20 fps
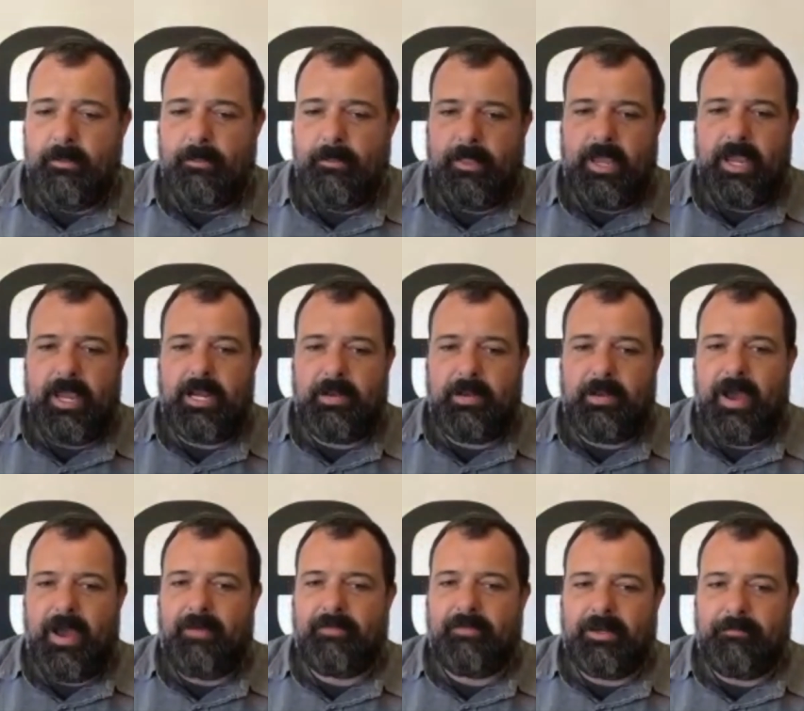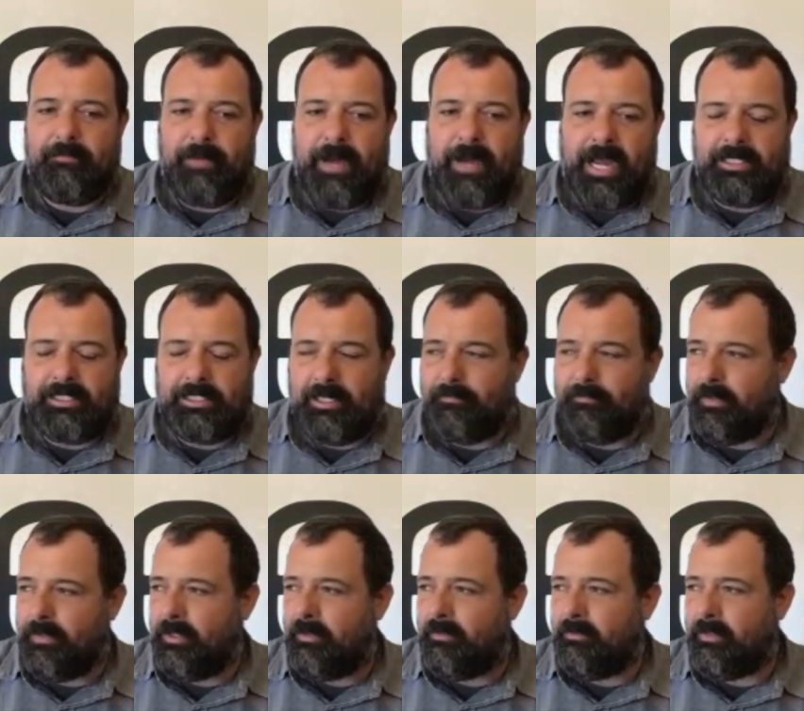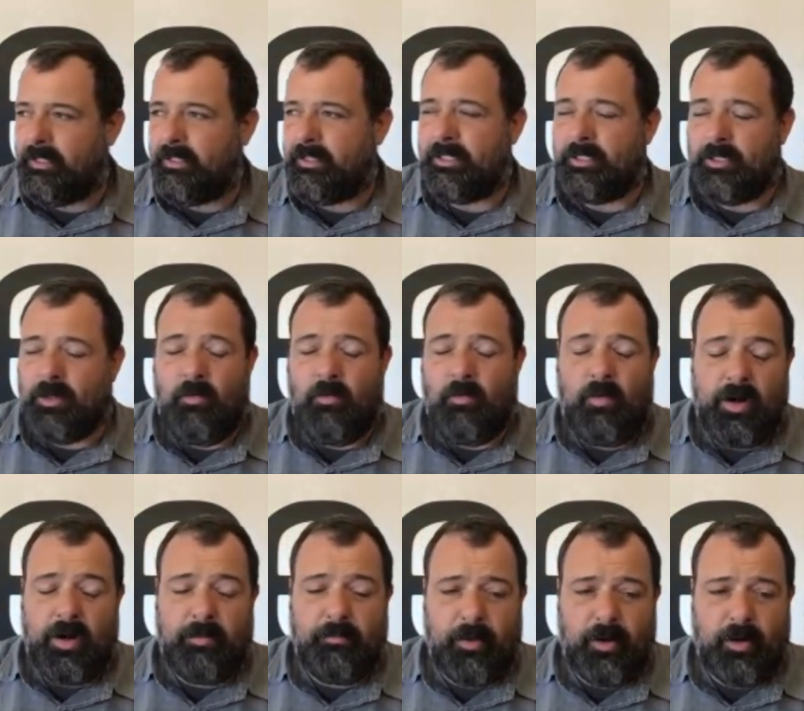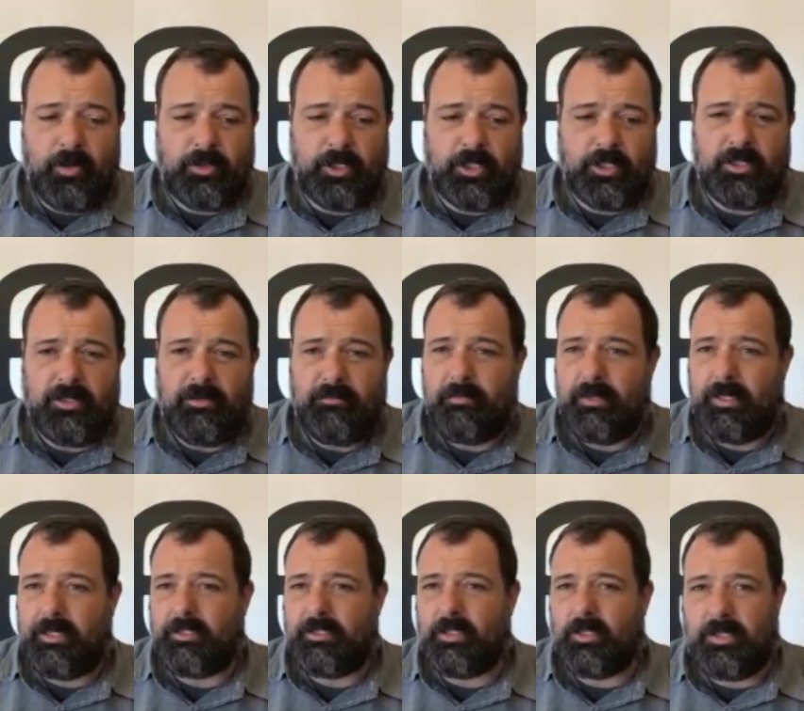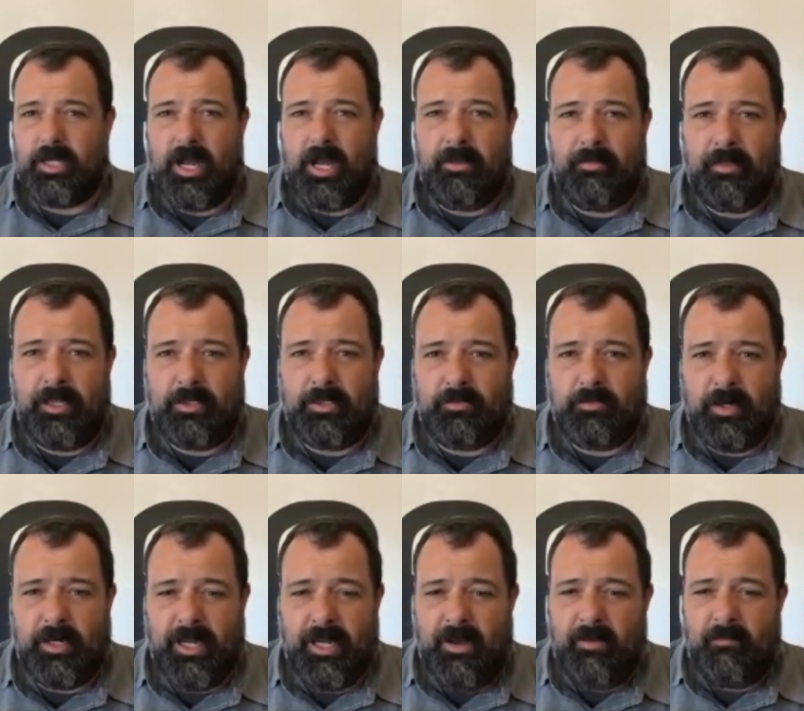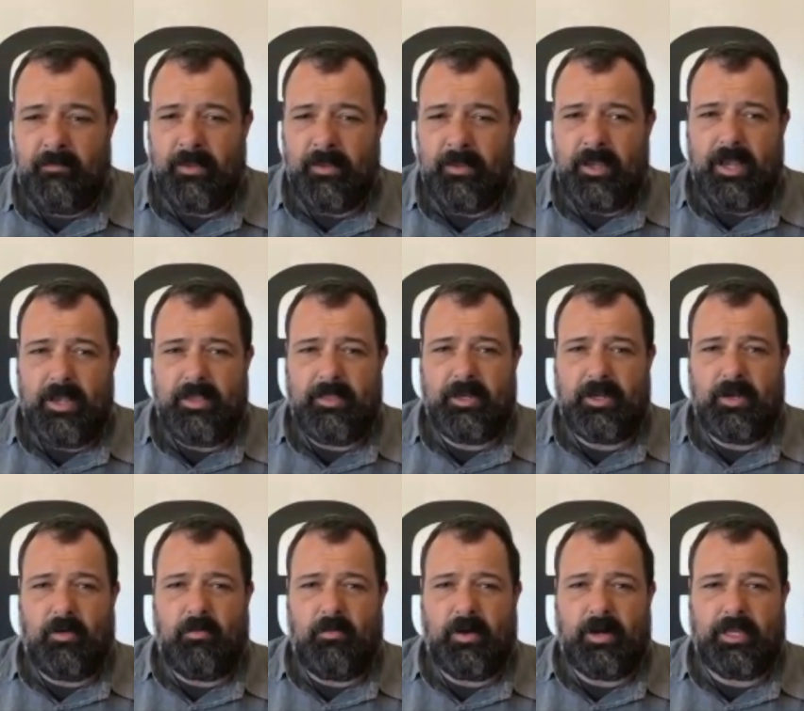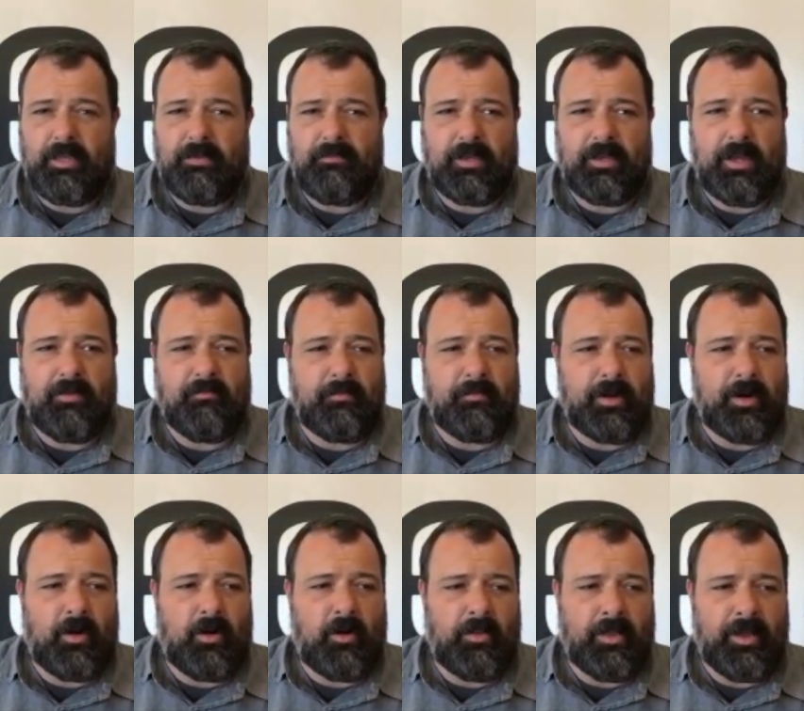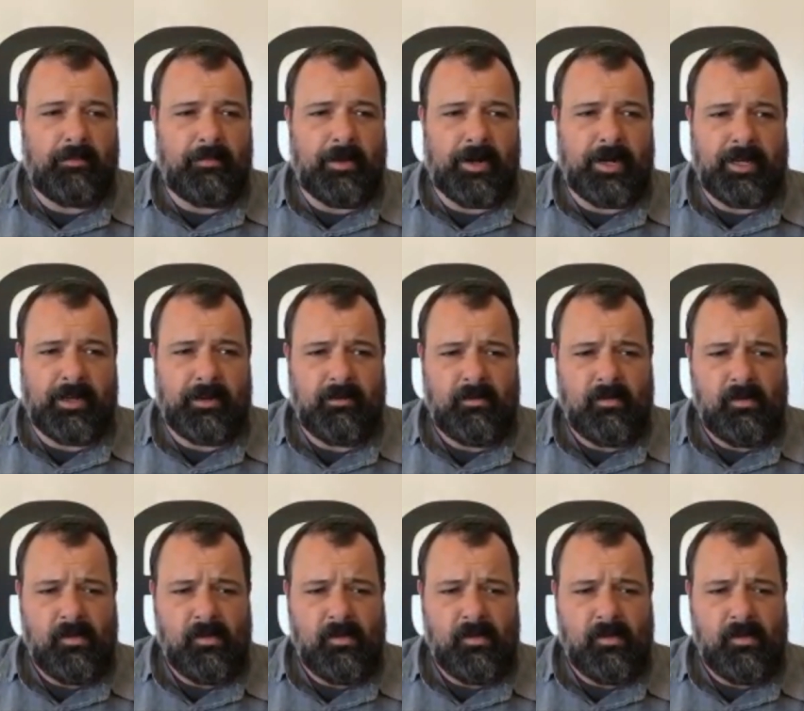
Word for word: they end up having to buy something that they don't want to purchase because their timeline's running out and they don't want to give the government all that money.